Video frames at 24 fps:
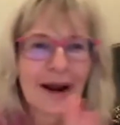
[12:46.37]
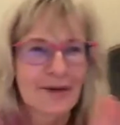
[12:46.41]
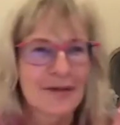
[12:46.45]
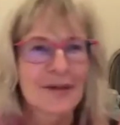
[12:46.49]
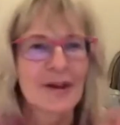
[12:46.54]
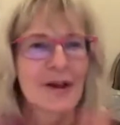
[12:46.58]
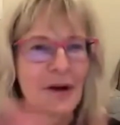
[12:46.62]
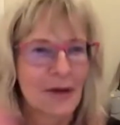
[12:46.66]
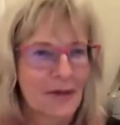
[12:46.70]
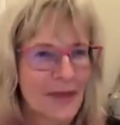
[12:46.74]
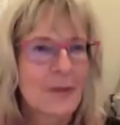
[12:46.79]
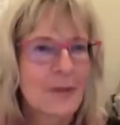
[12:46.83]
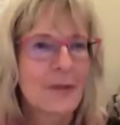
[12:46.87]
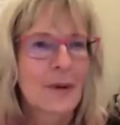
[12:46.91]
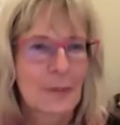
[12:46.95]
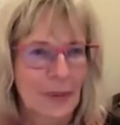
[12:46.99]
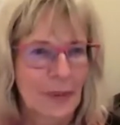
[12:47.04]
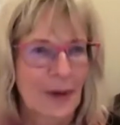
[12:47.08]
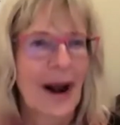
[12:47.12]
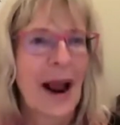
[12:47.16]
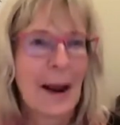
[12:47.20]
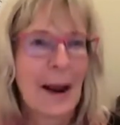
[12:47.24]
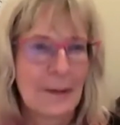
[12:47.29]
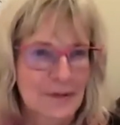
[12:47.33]
They were
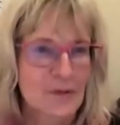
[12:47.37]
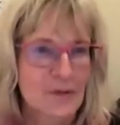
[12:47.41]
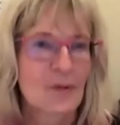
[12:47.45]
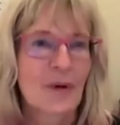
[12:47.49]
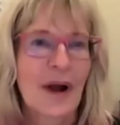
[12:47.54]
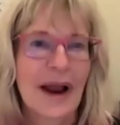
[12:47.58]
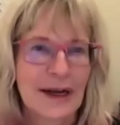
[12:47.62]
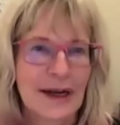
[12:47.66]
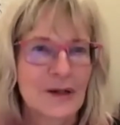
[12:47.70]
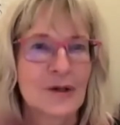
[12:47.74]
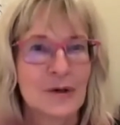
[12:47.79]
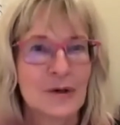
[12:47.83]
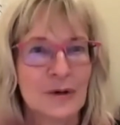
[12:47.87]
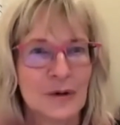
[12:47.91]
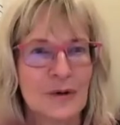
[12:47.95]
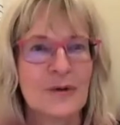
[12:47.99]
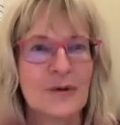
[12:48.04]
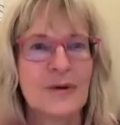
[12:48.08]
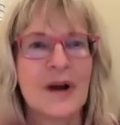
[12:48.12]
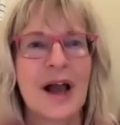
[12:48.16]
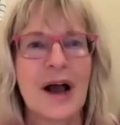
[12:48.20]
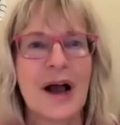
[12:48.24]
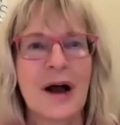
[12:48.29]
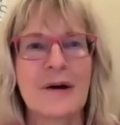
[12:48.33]
perhaps right too.
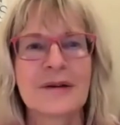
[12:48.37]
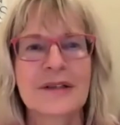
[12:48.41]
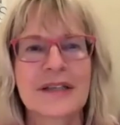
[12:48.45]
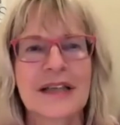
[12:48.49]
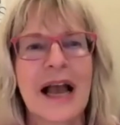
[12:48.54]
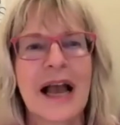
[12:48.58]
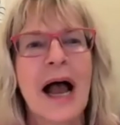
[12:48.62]
Who knows?